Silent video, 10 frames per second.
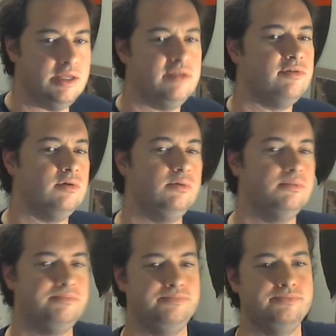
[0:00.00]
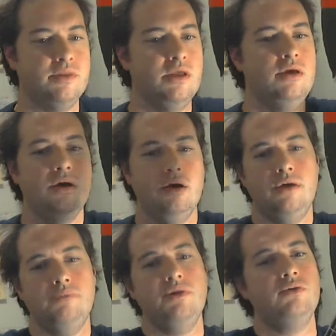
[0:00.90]
difficult.
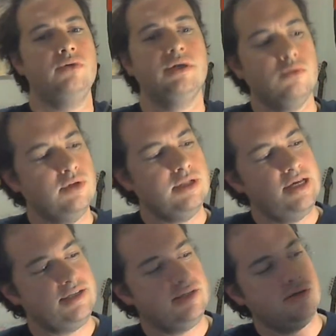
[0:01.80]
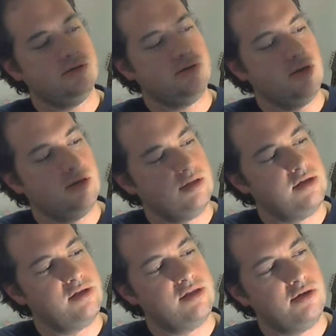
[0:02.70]
One last little thing that
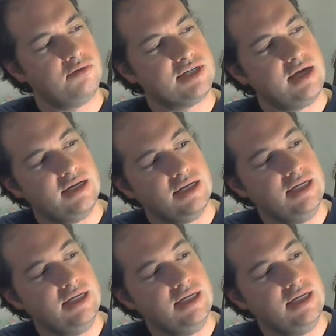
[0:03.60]
I thought was kind of